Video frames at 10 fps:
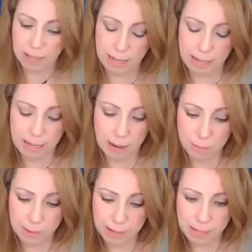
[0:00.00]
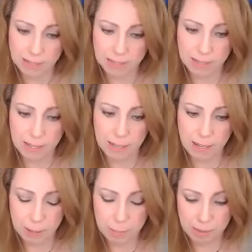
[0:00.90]
And I went
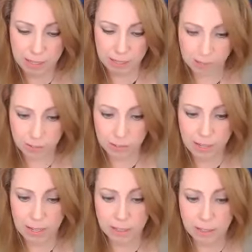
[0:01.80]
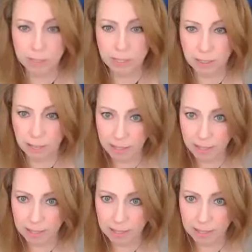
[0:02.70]
up the hill, and there was a lake,